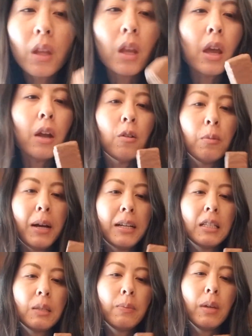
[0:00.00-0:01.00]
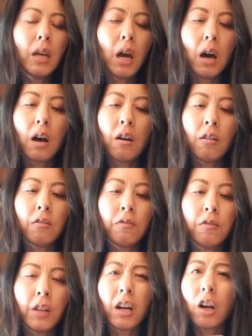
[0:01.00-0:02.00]
It reminds me
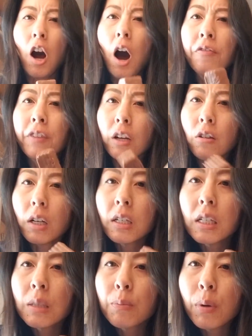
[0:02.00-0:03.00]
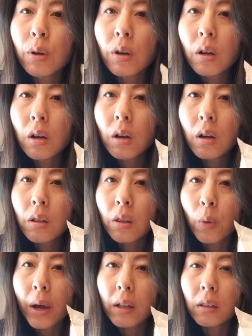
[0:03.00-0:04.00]
of like a coffee crisp, the
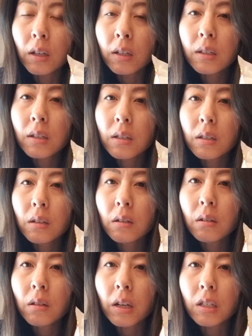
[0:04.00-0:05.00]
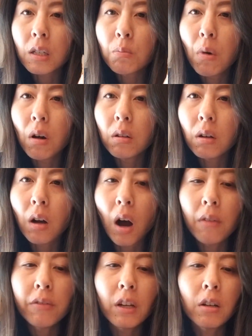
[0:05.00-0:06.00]
way it looks, like a smaller
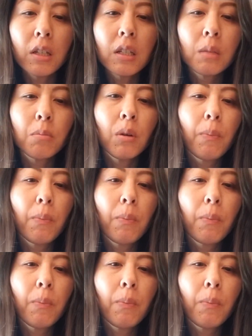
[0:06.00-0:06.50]
coffee crisp.